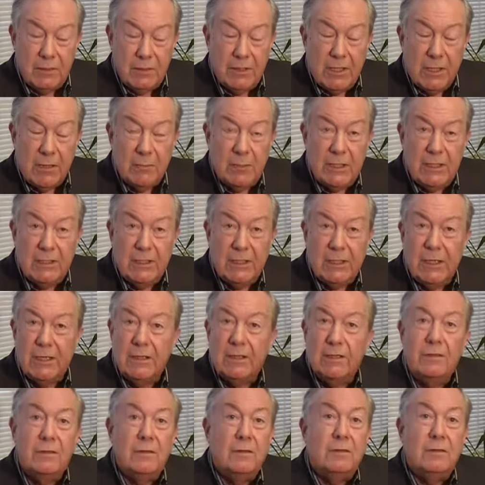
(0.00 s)
coming
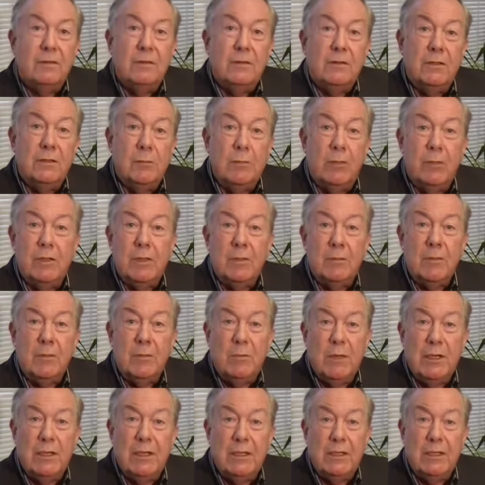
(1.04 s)
together to put up the
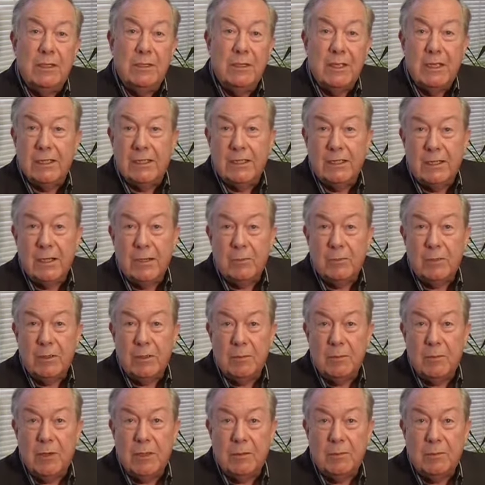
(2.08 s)
money to take a company
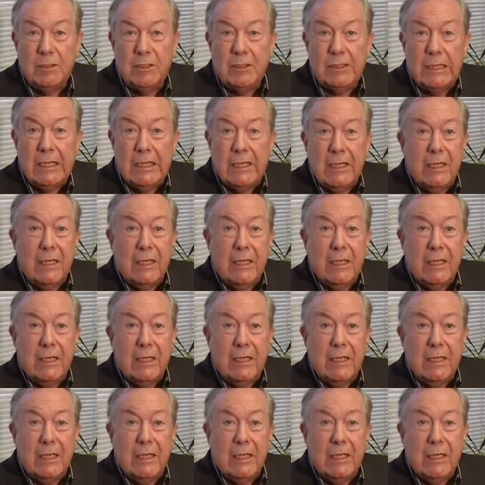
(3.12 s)
public,